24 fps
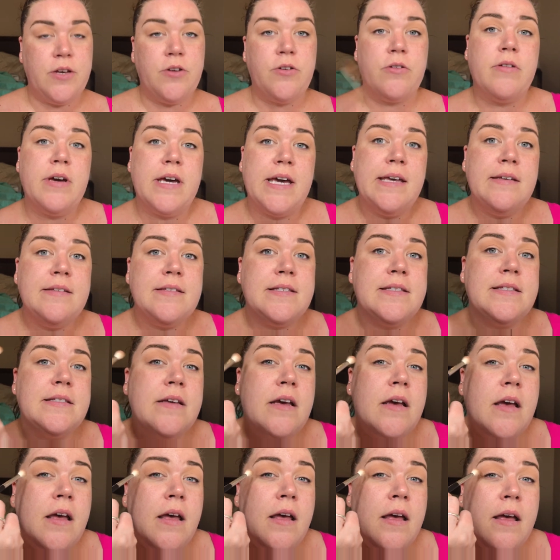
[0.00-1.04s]
crease
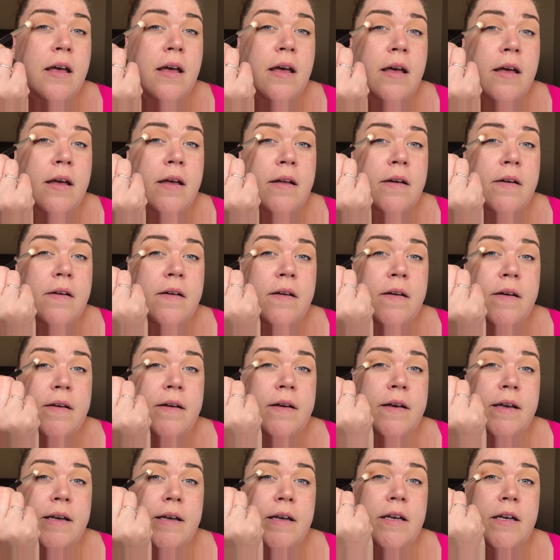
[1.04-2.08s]

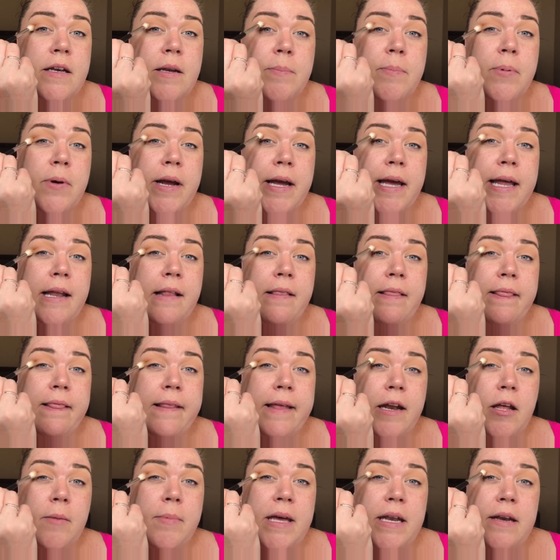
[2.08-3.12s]
to bring it a
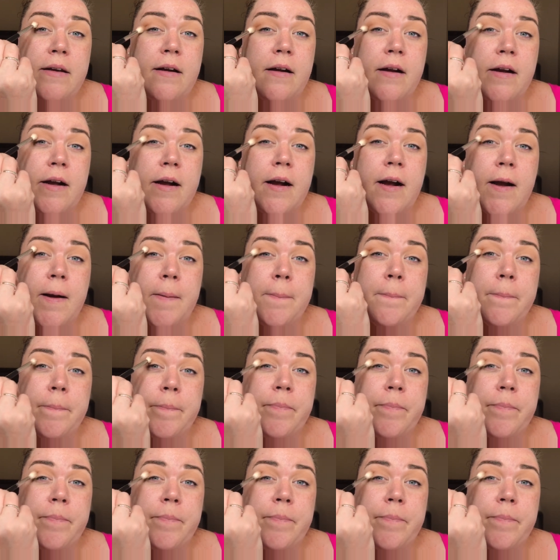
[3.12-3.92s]
little bit darker.